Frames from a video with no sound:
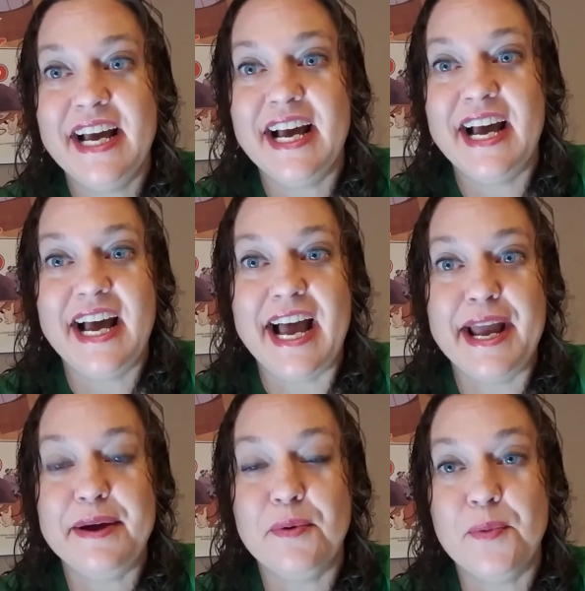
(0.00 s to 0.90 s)
I
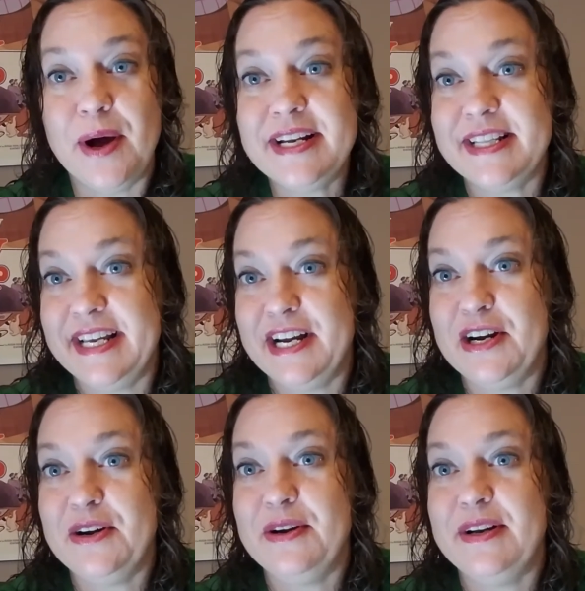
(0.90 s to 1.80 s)
want
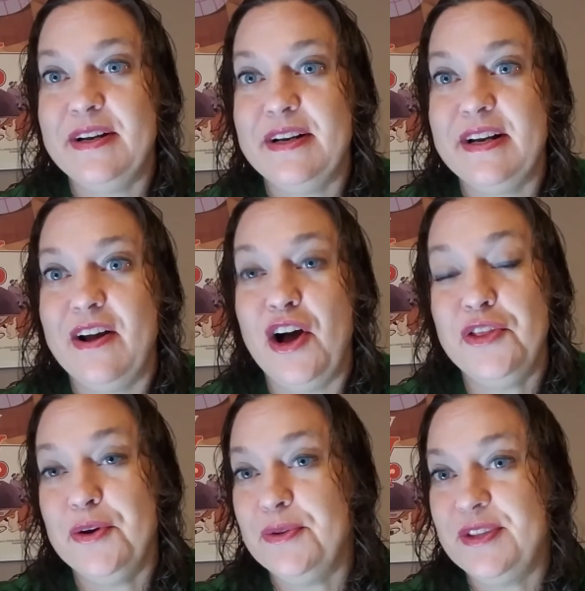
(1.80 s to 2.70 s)
there,
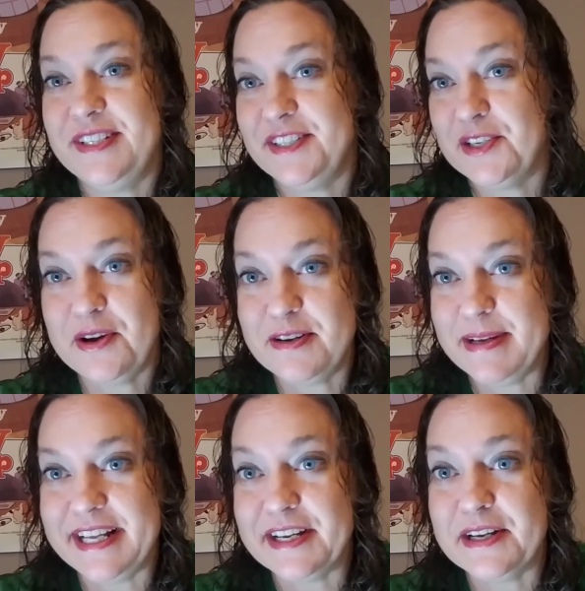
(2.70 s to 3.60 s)
although this isn't going to be
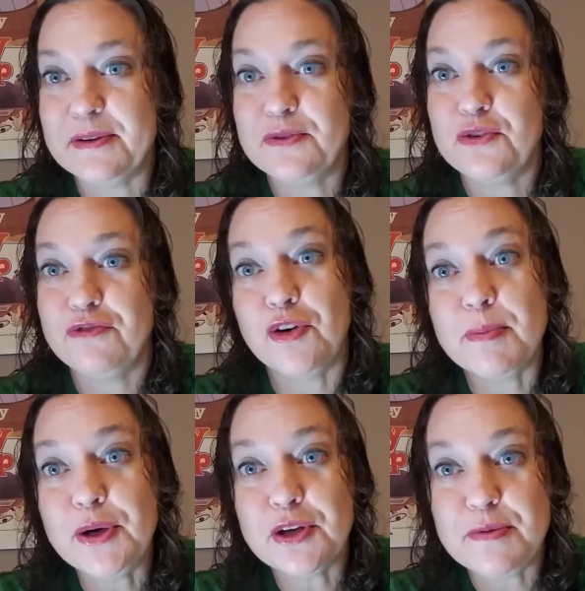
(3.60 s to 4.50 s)
like a formal
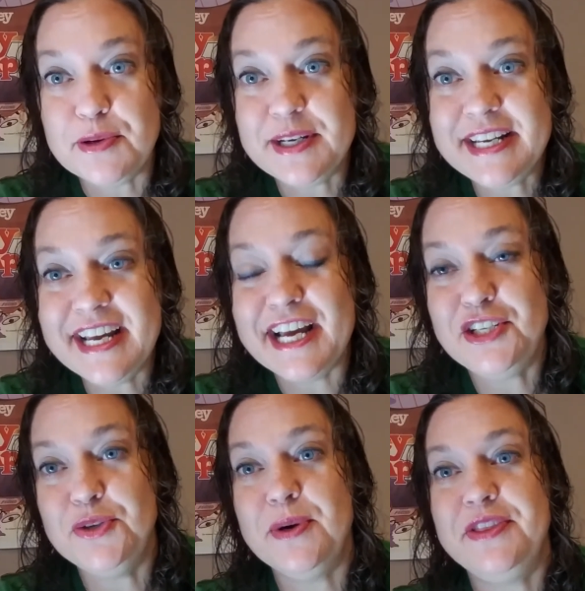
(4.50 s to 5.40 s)
community, I do
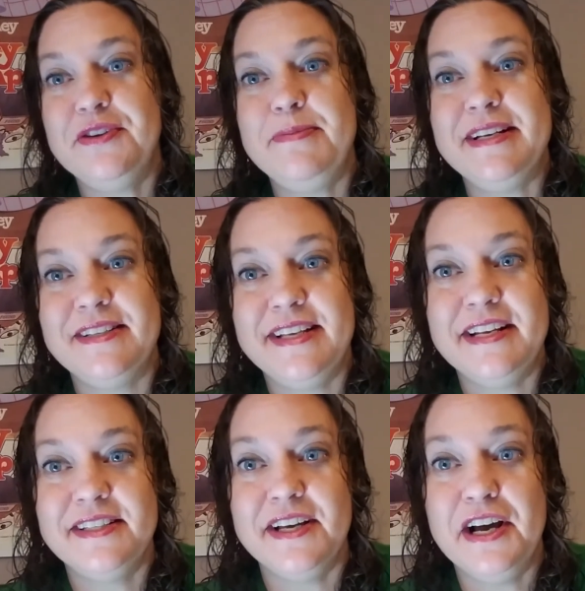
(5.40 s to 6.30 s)
want there to be a
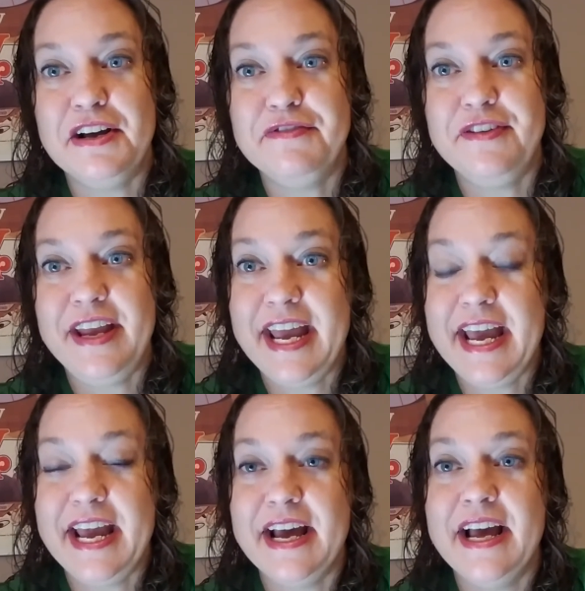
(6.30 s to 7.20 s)
sense of,
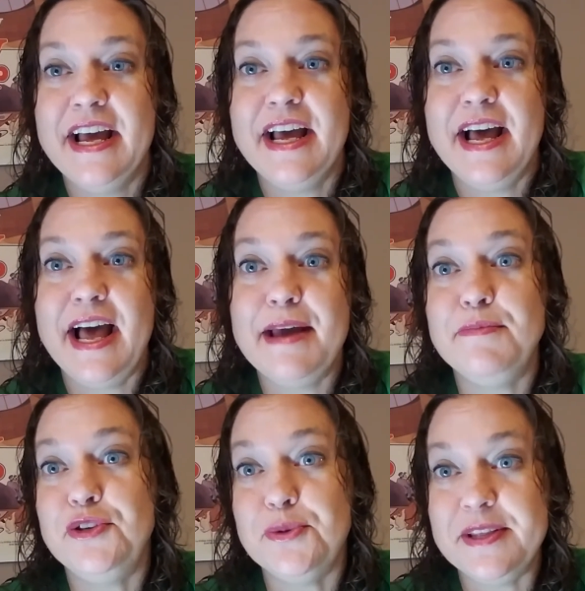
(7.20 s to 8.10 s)
hey, I'm
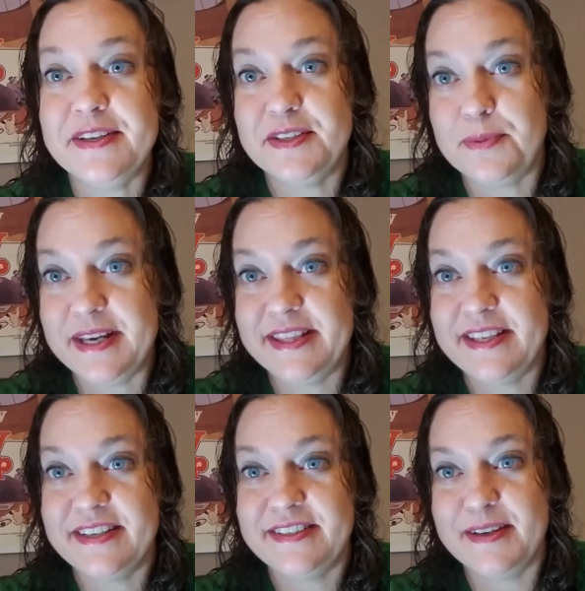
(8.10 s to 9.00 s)
doing this with
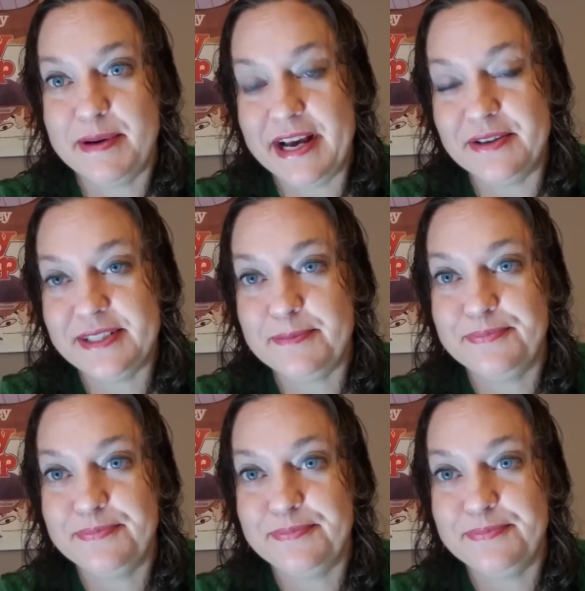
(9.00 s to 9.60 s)
someone else.